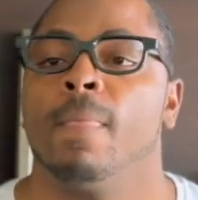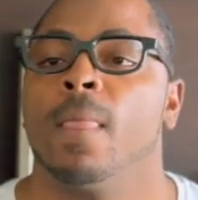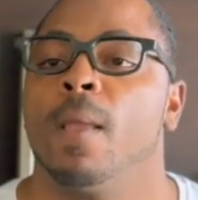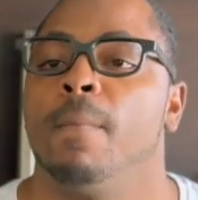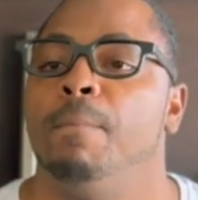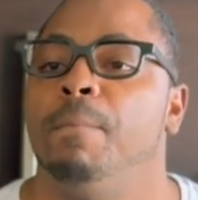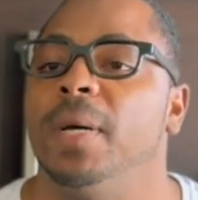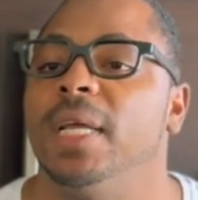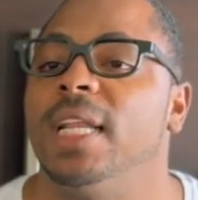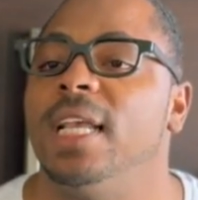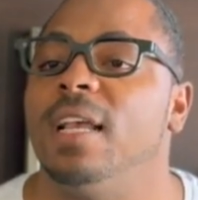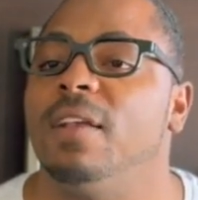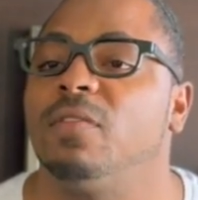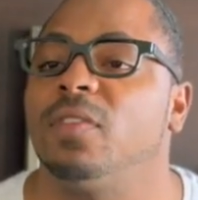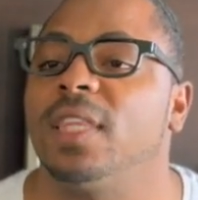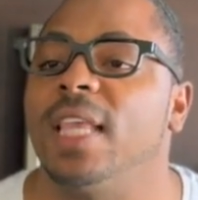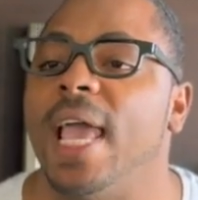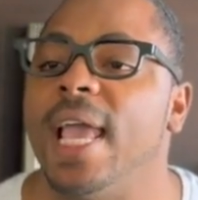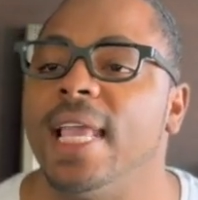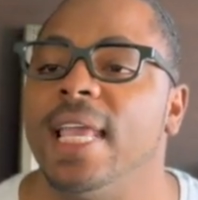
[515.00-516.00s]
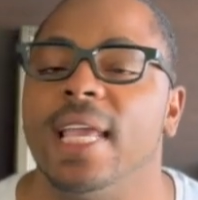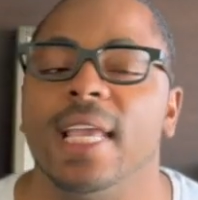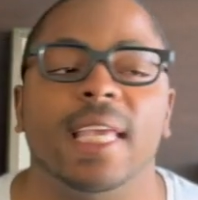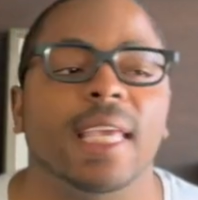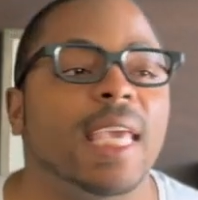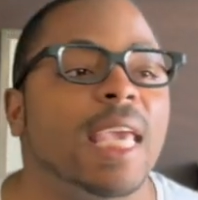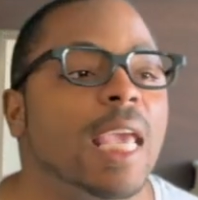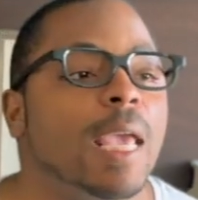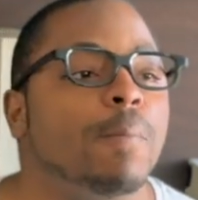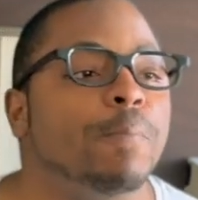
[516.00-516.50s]
But if they can
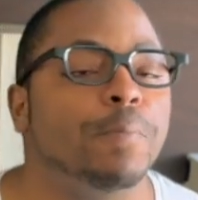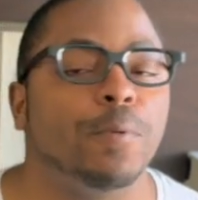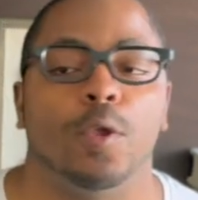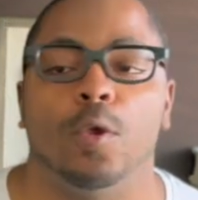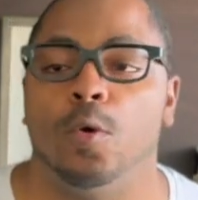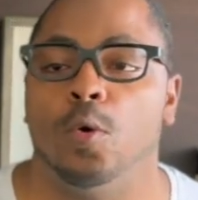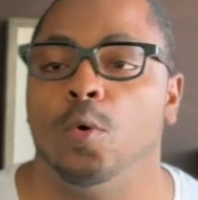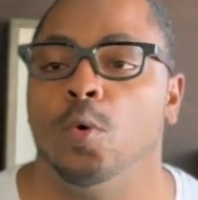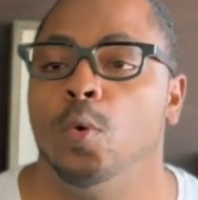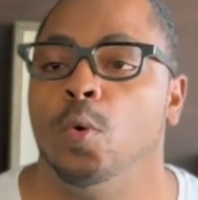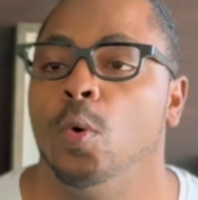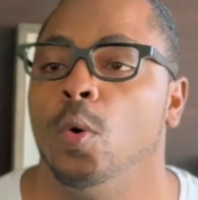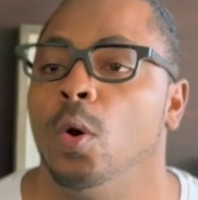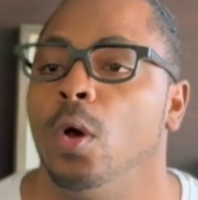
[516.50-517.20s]
keep you